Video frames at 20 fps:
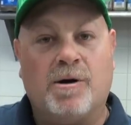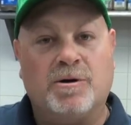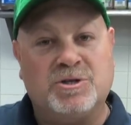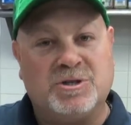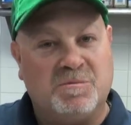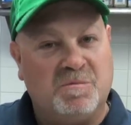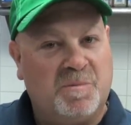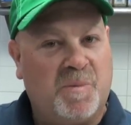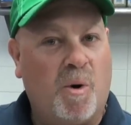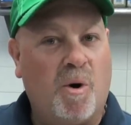Now
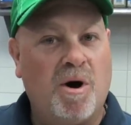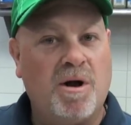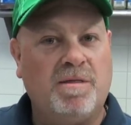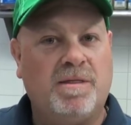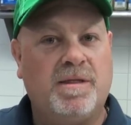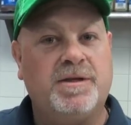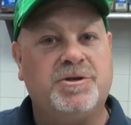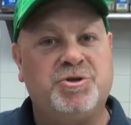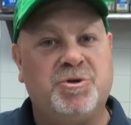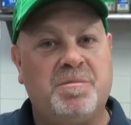it's
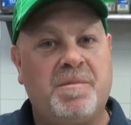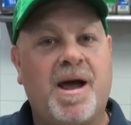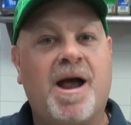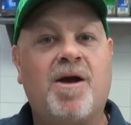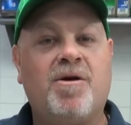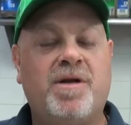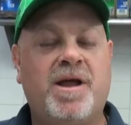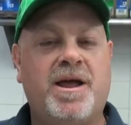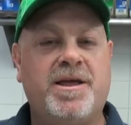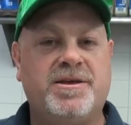important that you
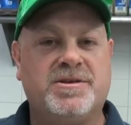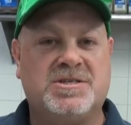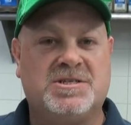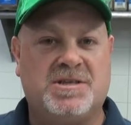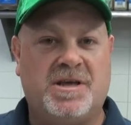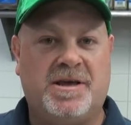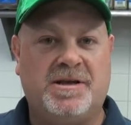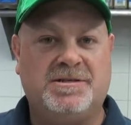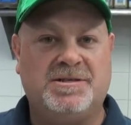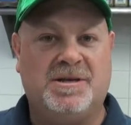marinate your
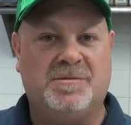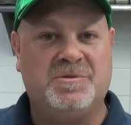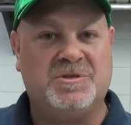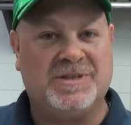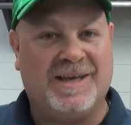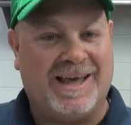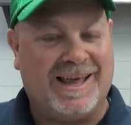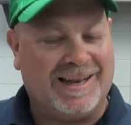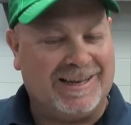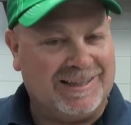steak
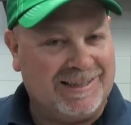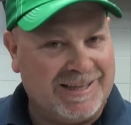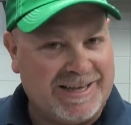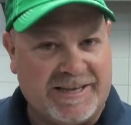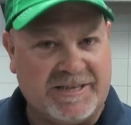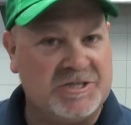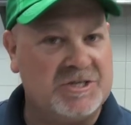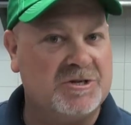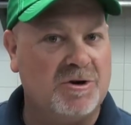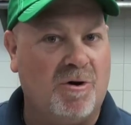tips at
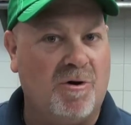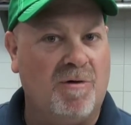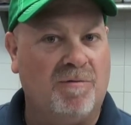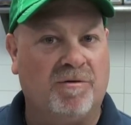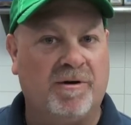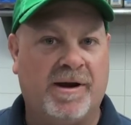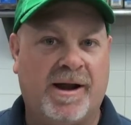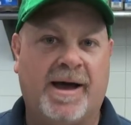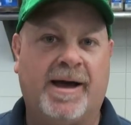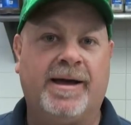least
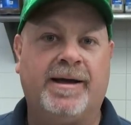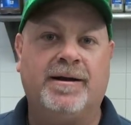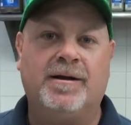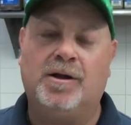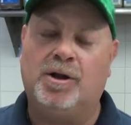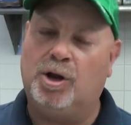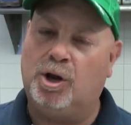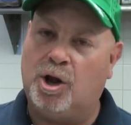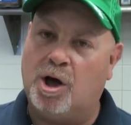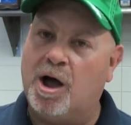overnight.
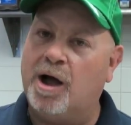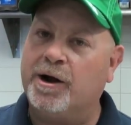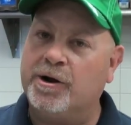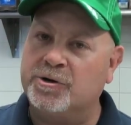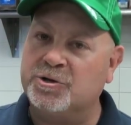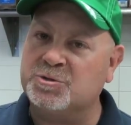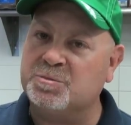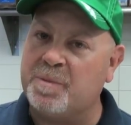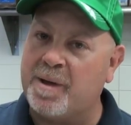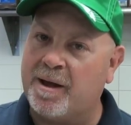
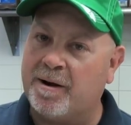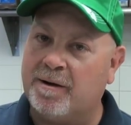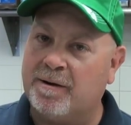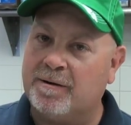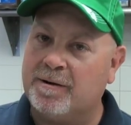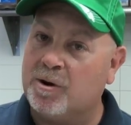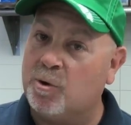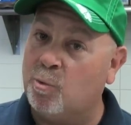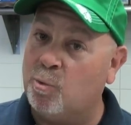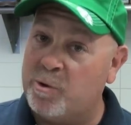Longer is
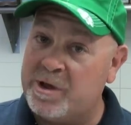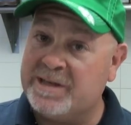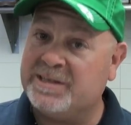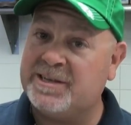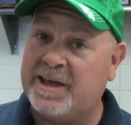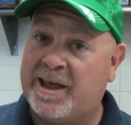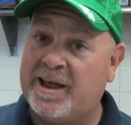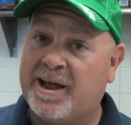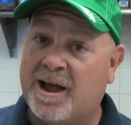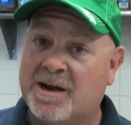better. We
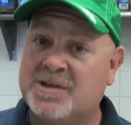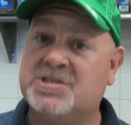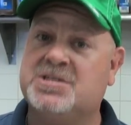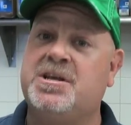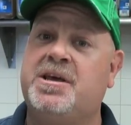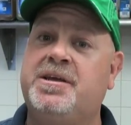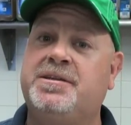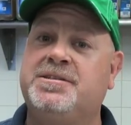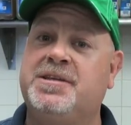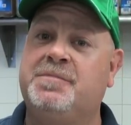take our
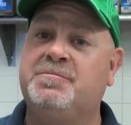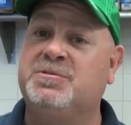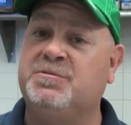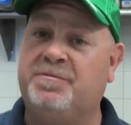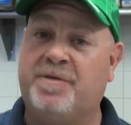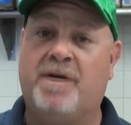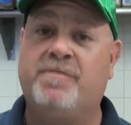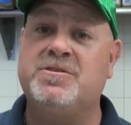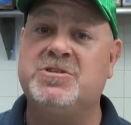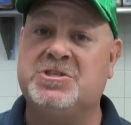steak tips
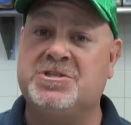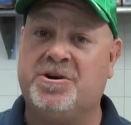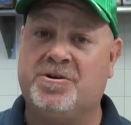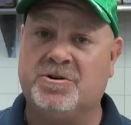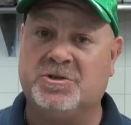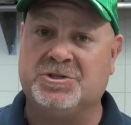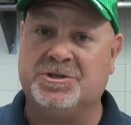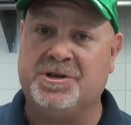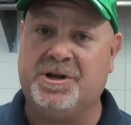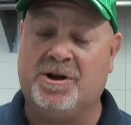very
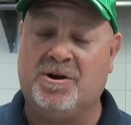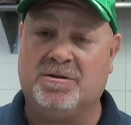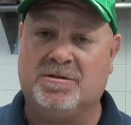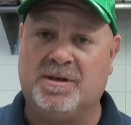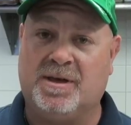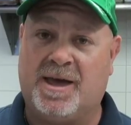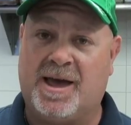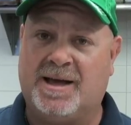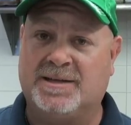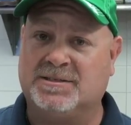seriously here
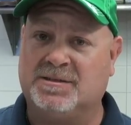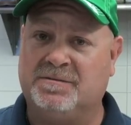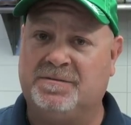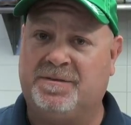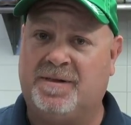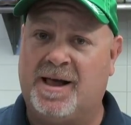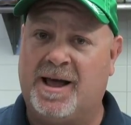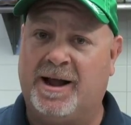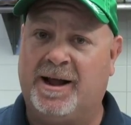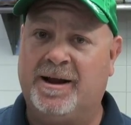at the Cask and
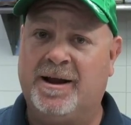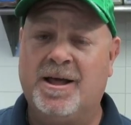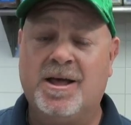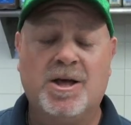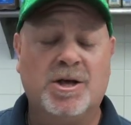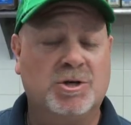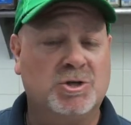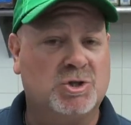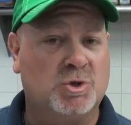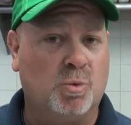Flagon,
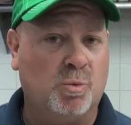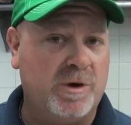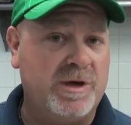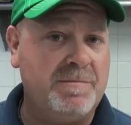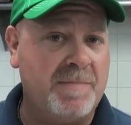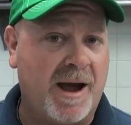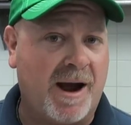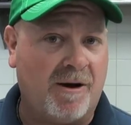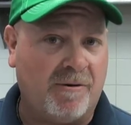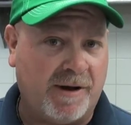so we
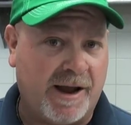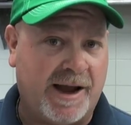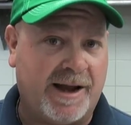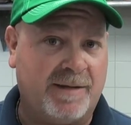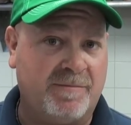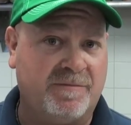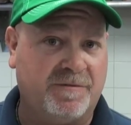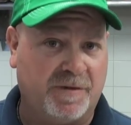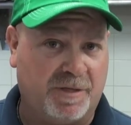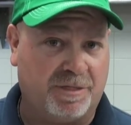
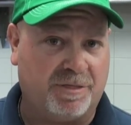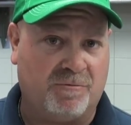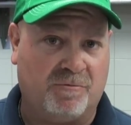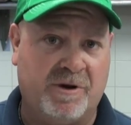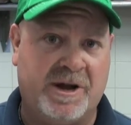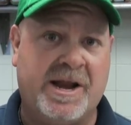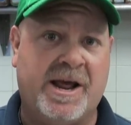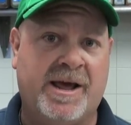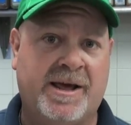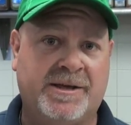marinate them for
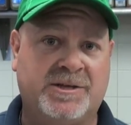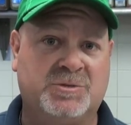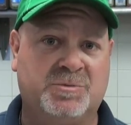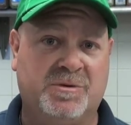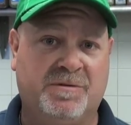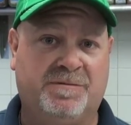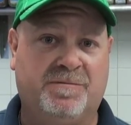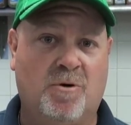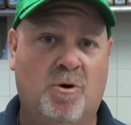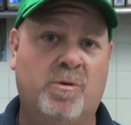3 days
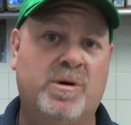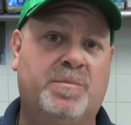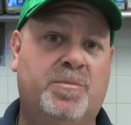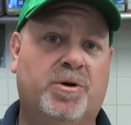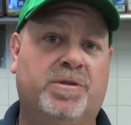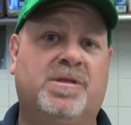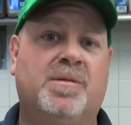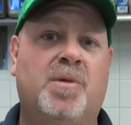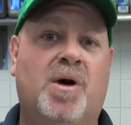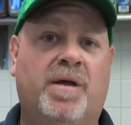before we
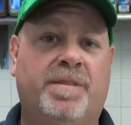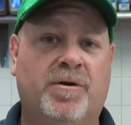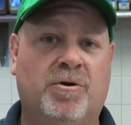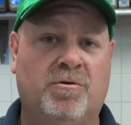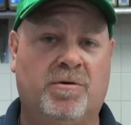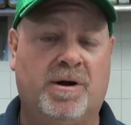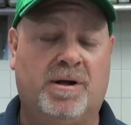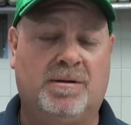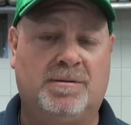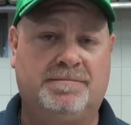put them on the
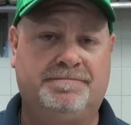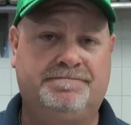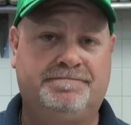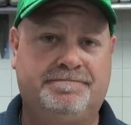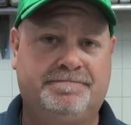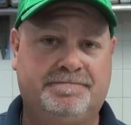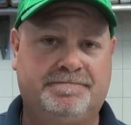grill.